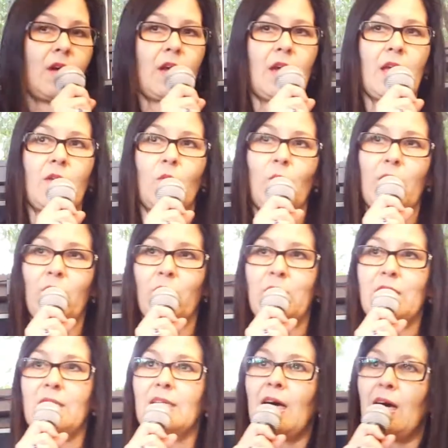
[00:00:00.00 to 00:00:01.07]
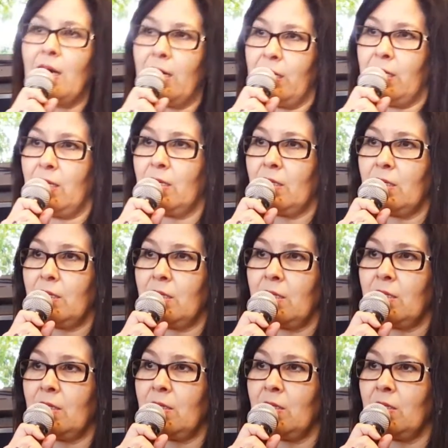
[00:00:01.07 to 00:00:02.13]
And when we die,
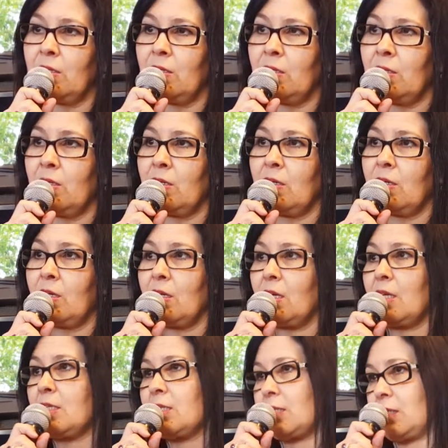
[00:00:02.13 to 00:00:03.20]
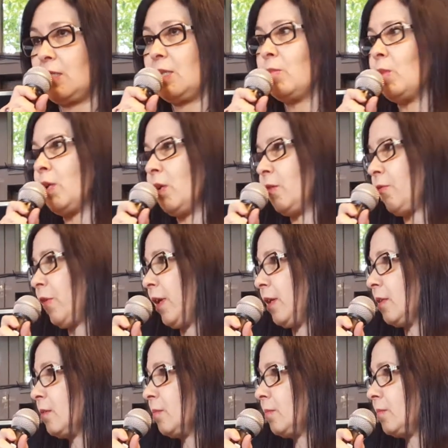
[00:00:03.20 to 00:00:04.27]
it's a similar
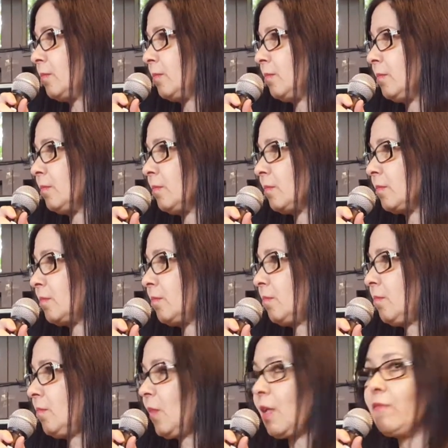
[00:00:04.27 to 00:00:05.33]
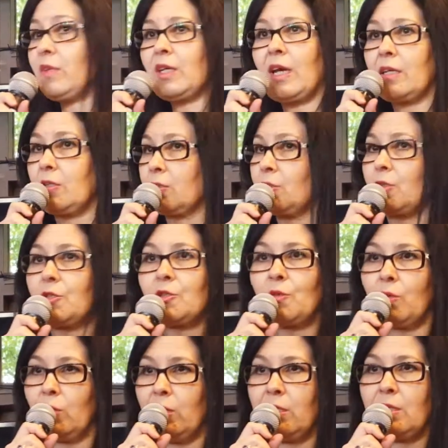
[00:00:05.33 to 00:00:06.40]
thing. We cannot
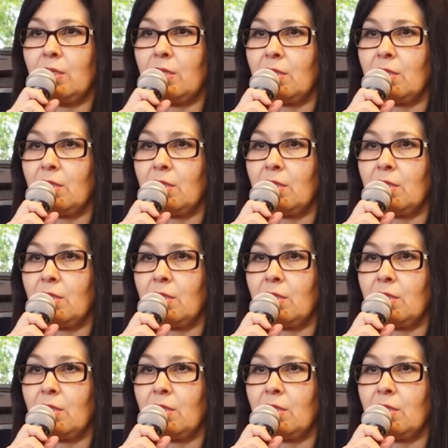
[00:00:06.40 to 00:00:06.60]
control it.